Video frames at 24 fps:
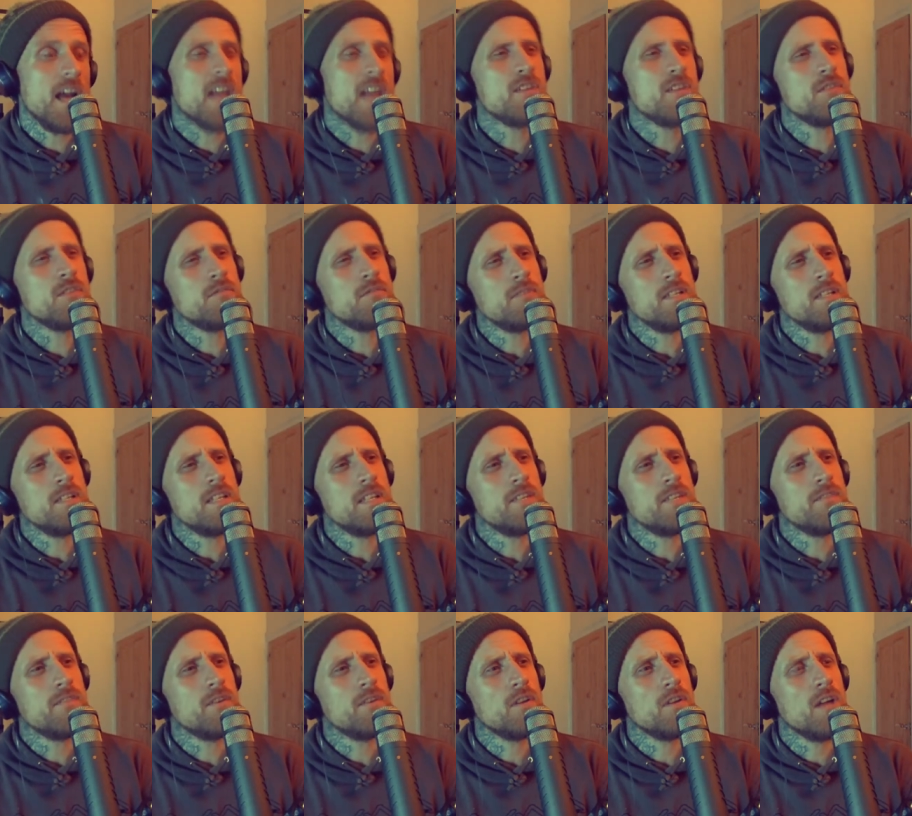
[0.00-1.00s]
I
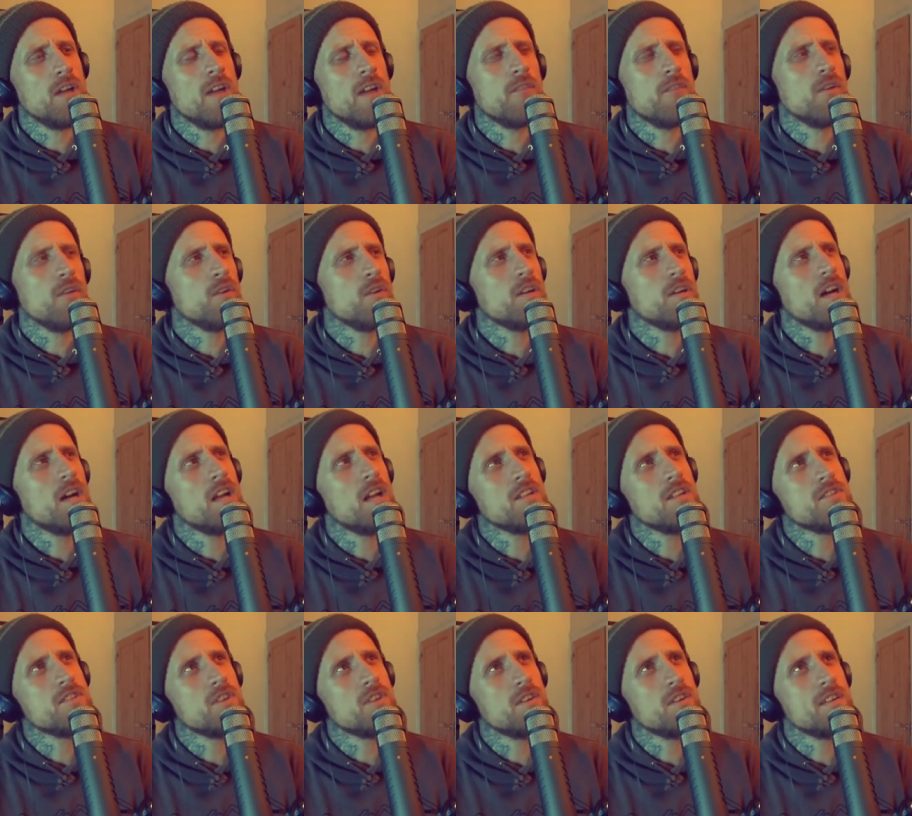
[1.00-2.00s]
follow
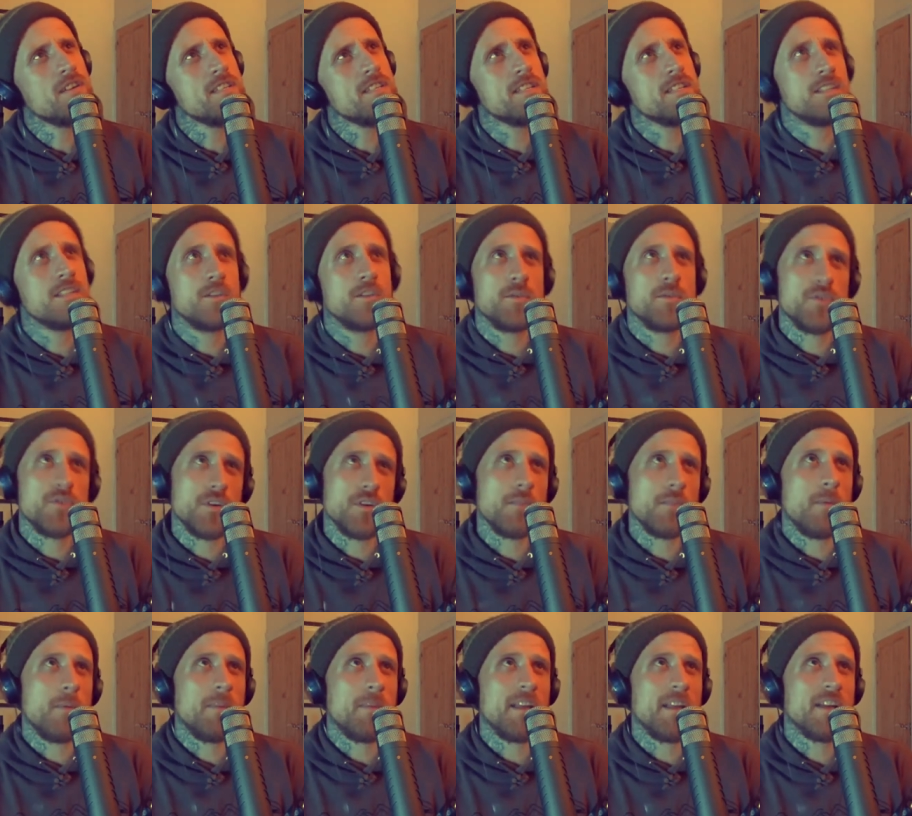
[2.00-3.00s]
Carlos Torres, and you were talking
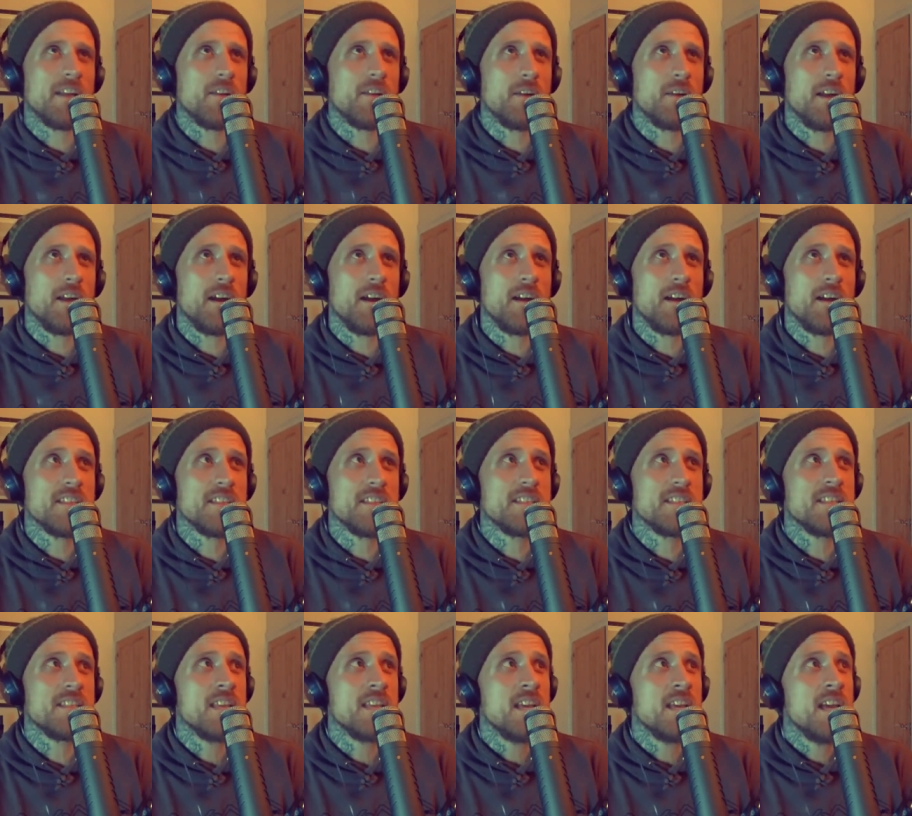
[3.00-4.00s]
about black and gray
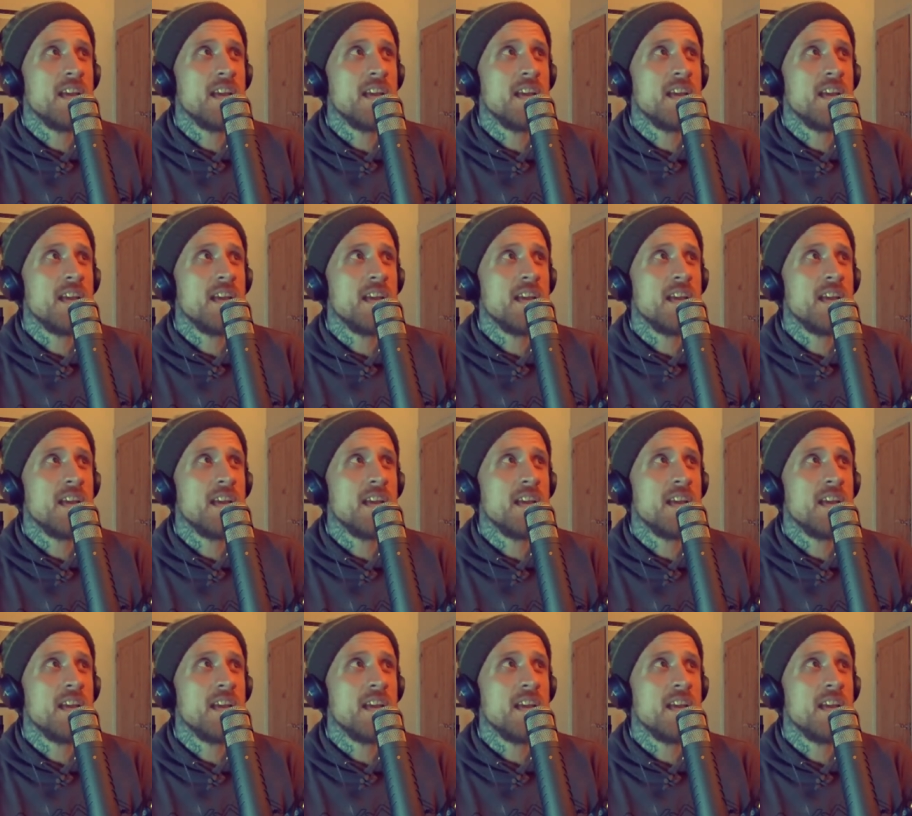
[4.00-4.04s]
artists,